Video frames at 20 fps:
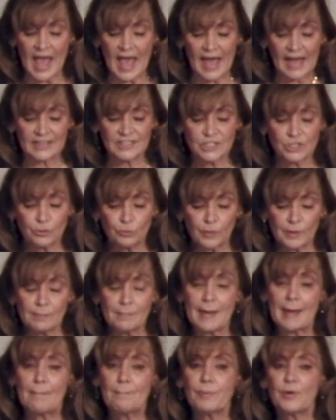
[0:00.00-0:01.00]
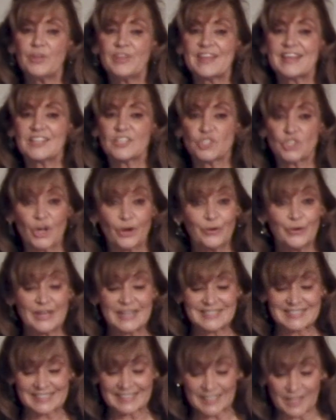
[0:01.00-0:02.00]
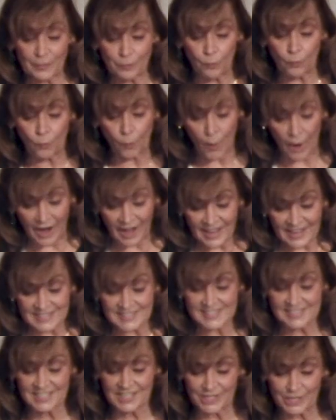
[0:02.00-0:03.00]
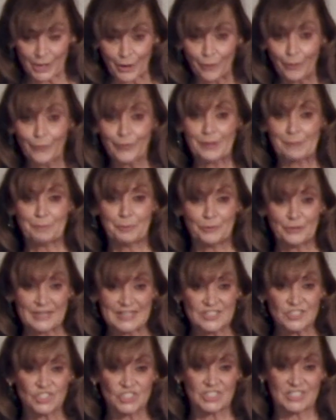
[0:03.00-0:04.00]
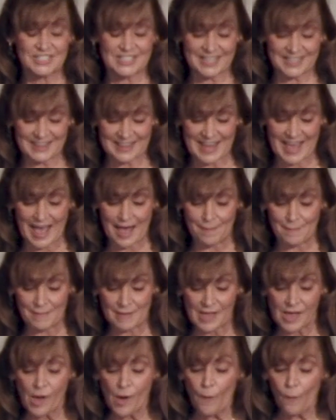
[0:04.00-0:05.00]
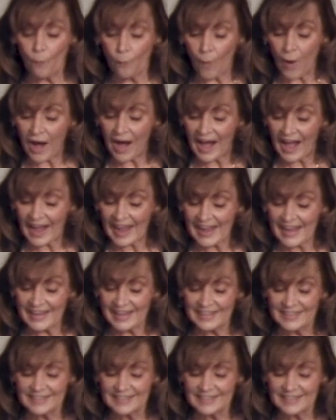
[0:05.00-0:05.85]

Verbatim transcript: And do you remember that Jonah didn't want to go to preach to them? Why?